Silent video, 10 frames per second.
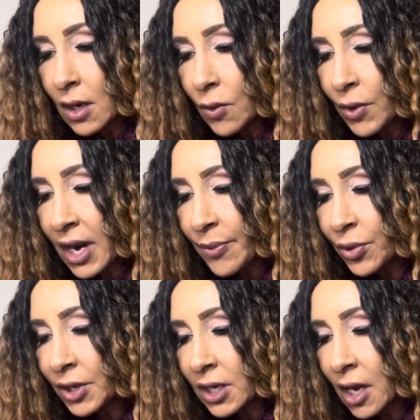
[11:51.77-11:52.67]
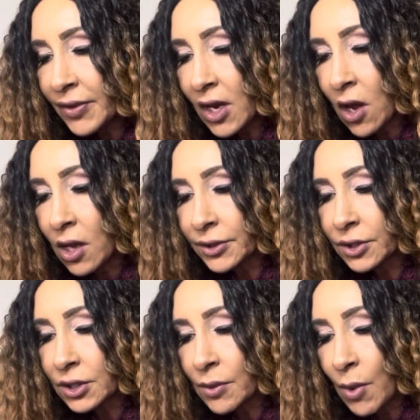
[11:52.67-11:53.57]
when I put it on the altar
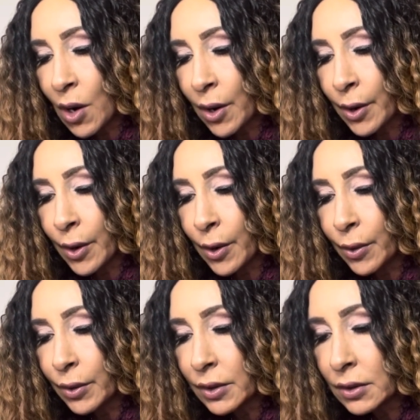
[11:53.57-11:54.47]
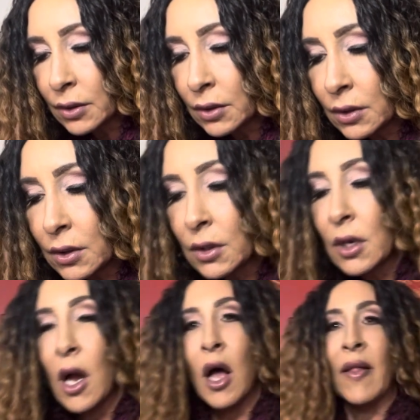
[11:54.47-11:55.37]
tomorrow,
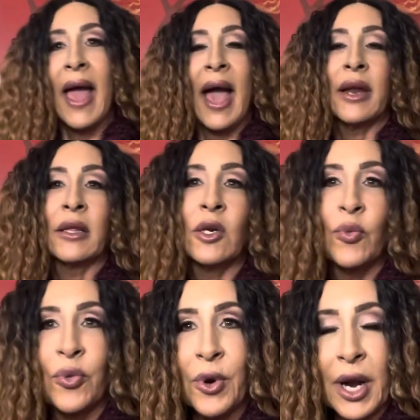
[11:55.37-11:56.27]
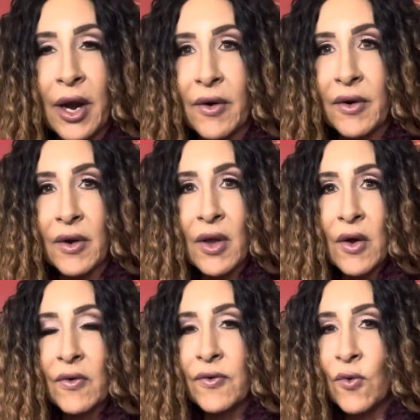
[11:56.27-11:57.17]
I'll add a little prayer
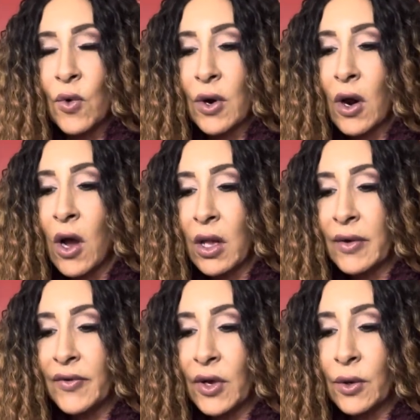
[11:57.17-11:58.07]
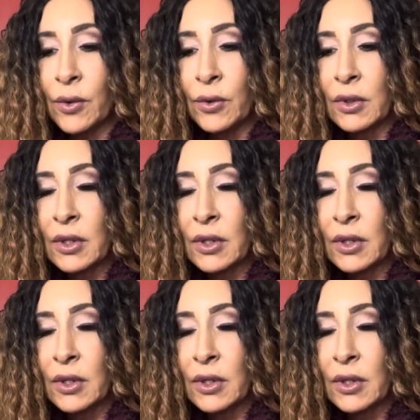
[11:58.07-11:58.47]
for all of you,